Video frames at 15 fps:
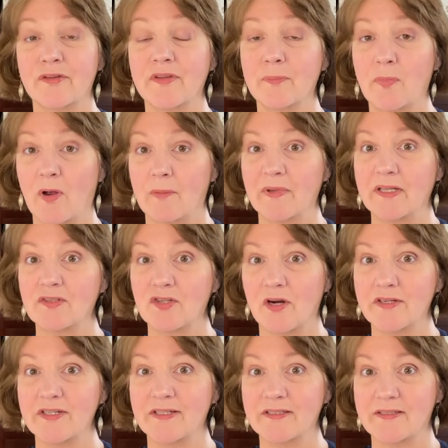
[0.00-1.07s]
than public
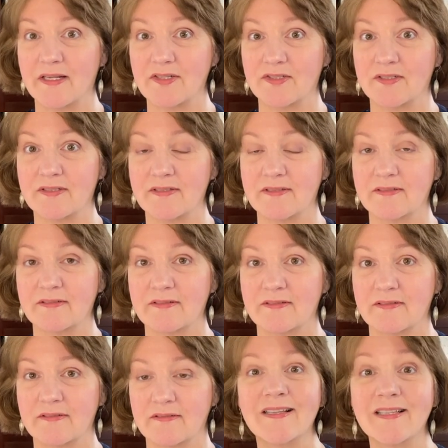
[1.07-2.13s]
charging stations.
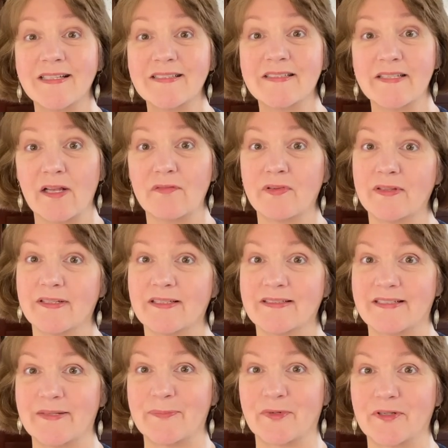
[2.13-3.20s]
Let's delve a little
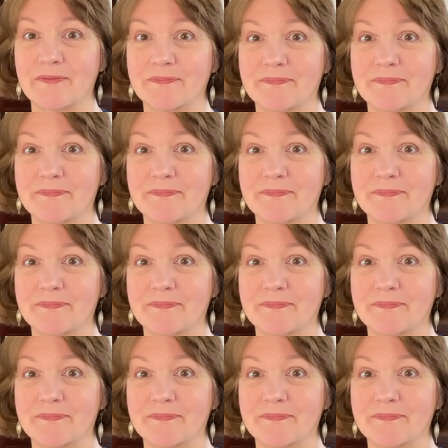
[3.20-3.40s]
deeper.